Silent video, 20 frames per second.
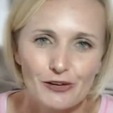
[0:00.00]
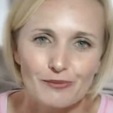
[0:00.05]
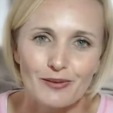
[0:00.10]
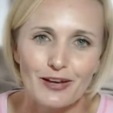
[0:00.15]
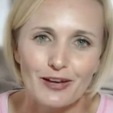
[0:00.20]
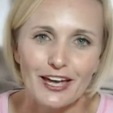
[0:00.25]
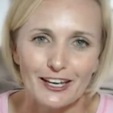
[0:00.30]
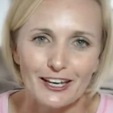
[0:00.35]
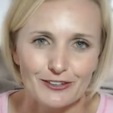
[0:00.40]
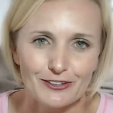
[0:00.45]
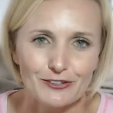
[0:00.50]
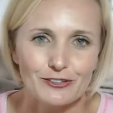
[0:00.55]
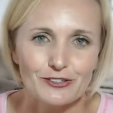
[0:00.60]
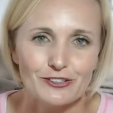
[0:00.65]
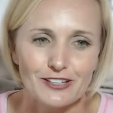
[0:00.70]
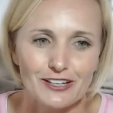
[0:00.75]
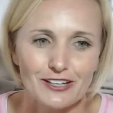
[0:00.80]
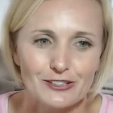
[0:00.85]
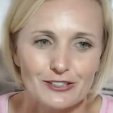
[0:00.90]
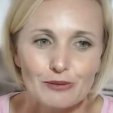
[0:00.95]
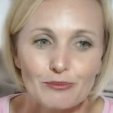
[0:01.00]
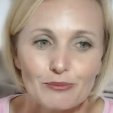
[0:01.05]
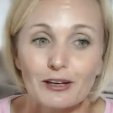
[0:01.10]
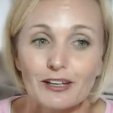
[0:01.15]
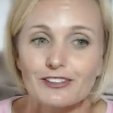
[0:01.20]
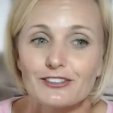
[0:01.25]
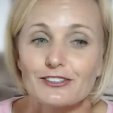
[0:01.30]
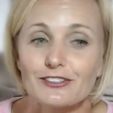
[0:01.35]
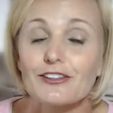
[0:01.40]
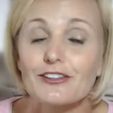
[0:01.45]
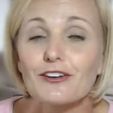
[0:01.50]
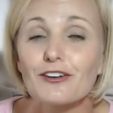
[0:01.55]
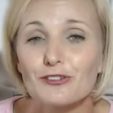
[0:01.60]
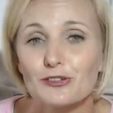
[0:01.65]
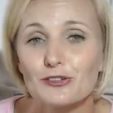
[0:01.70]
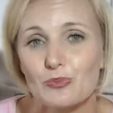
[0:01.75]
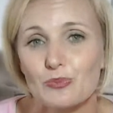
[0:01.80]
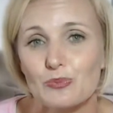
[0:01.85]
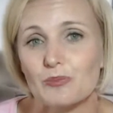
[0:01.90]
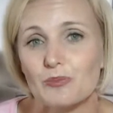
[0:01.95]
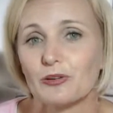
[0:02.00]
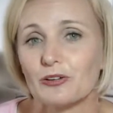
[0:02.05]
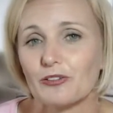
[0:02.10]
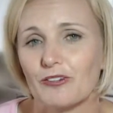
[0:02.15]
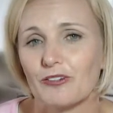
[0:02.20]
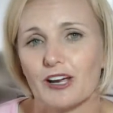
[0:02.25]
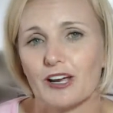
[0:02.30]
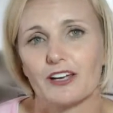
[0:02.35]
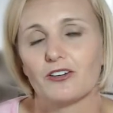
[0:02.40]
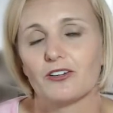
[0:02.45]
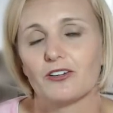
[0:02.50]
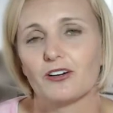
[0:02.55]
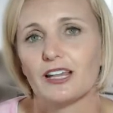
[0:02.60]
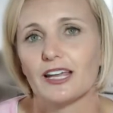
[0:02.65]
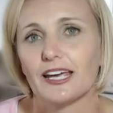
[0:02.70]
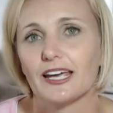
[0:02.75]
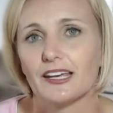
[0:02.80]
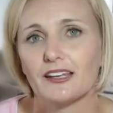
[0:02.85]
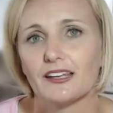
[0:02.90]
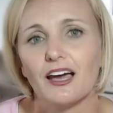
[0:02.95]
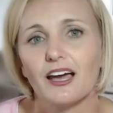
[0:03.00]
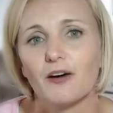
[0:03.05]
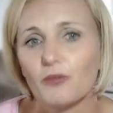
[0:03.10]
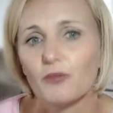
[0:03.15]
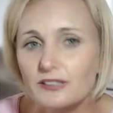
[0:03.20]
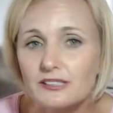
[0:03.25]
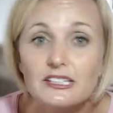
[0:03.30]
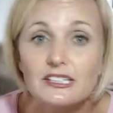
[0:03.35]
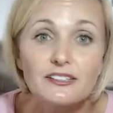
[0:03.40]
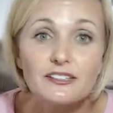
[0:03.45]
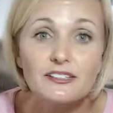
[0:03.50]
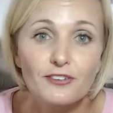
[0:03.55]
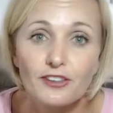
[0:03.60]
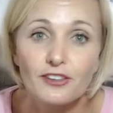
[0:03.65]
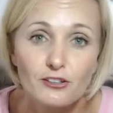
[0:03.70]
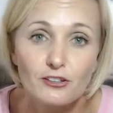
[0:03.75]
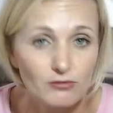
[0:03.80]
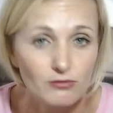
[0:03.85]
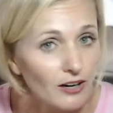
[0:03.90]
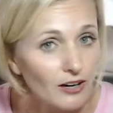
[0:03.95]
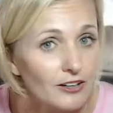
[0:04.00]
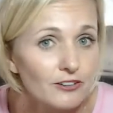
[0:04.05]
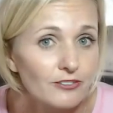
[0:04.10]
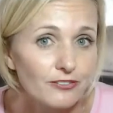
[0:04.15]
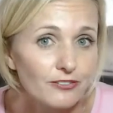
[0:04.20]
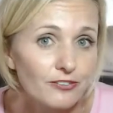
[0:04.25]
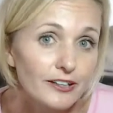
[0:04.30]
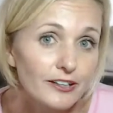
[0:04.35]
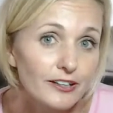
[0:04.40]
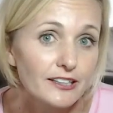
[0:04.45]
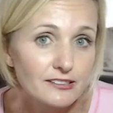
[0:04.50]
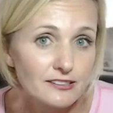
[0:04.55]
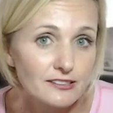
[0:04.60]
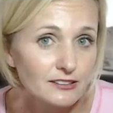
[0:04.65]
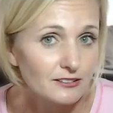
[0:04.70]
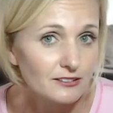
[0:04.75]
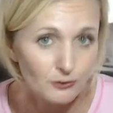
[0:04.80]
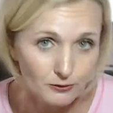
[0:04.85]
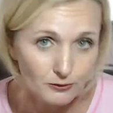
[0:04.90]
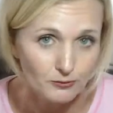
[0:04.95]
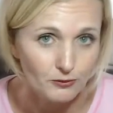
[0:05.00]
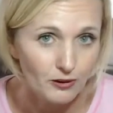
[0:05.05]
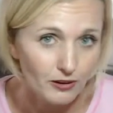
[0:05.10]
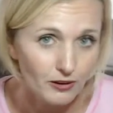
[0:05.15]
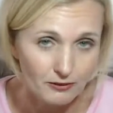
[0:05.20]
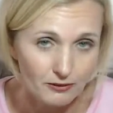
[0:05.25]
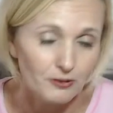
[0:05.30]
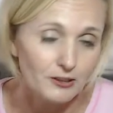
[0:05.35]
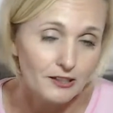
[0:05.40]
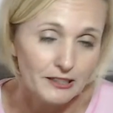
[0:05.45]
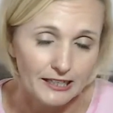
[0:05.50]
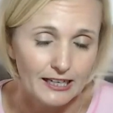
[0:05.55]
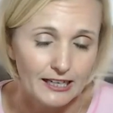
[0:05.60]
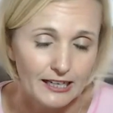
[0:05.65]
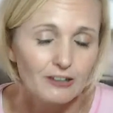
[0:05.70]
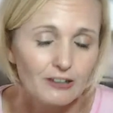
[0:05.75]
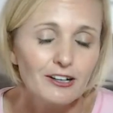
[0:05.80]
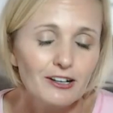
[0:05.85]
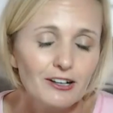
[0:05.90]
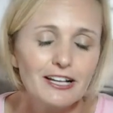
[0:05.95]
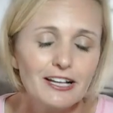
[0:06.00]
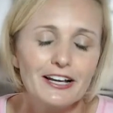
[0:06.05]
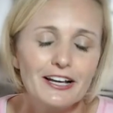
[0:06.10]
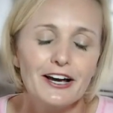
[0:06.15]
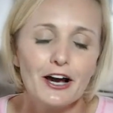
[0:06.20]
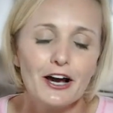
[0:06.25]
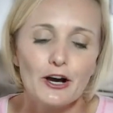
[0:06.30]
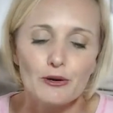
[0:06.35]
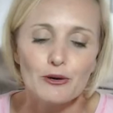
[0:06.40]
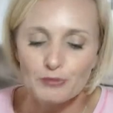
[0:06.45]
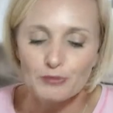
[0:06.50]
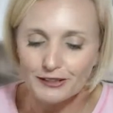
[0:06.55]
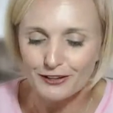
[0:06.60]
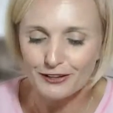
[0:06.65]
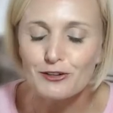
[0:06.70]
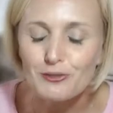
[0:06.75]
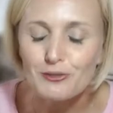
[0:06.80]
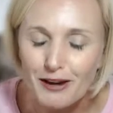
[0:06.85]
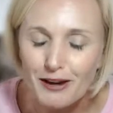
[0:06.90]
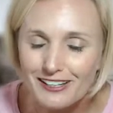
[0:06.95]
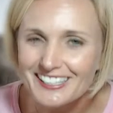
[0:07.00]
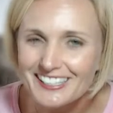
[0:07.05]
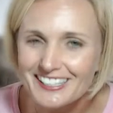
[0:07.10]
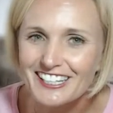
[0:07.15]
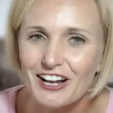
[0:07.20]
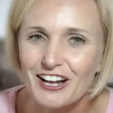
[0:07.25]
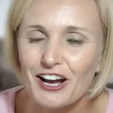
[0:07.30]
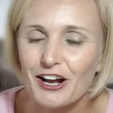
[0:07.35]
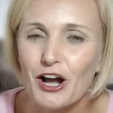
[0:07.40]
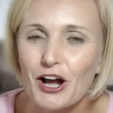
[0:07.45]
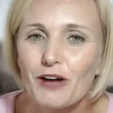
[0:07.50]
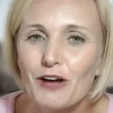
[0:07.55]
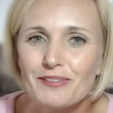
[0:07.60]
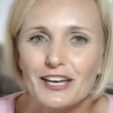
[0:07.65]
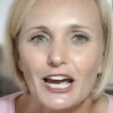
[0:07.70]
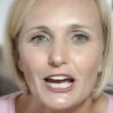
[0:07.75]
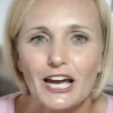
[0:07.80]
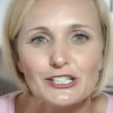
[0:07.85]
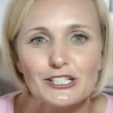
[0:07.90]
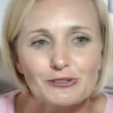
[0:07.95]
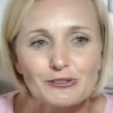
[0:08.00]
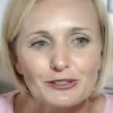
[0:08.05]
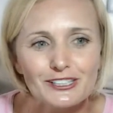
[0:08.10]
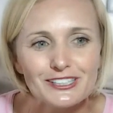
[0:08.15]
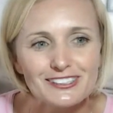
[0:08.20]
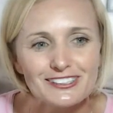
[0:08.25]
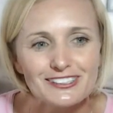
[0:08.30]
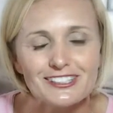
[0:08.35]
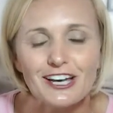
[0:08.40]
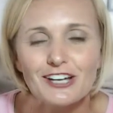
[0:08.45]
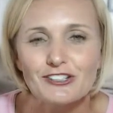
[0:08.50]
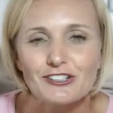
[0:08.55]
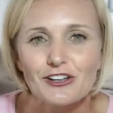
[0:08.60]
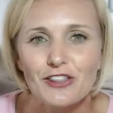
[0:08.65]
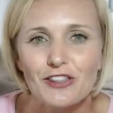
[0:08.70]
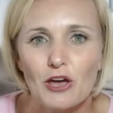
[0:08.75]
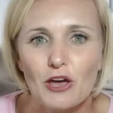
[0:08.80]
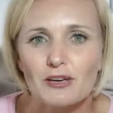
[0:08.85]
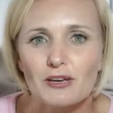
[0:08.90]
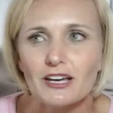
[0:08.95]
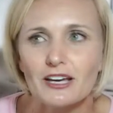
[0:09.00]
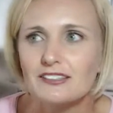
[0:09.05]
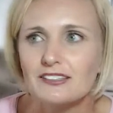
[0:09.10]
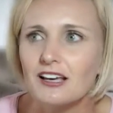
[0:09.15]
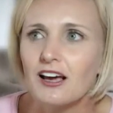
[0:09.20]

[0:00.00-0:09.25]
exercising, but to those people, right, who are like, yeah, well, it's easy for these runner freaks to want to work out. But the Lumosity.com thing, I just wanted to touch on that, because